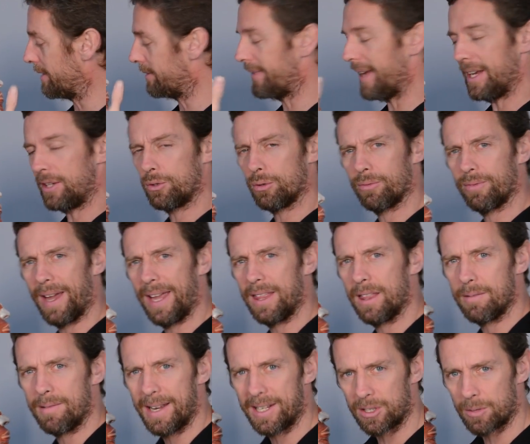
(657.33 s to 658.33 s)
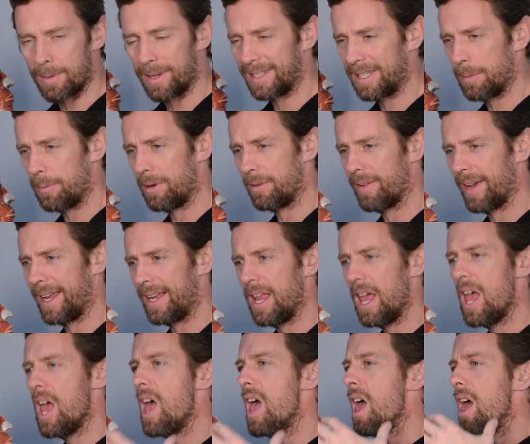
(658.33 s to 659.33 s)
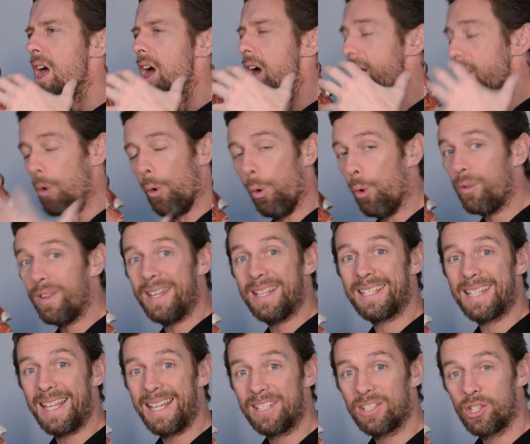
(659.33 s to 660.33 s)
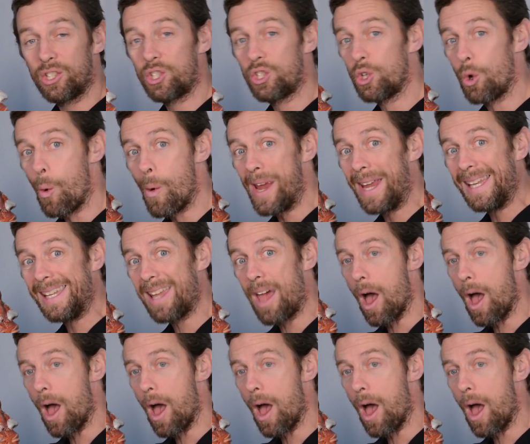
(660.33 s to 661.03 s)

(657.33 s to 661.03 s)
the facial vein, the retromandibular vein, all these things are joined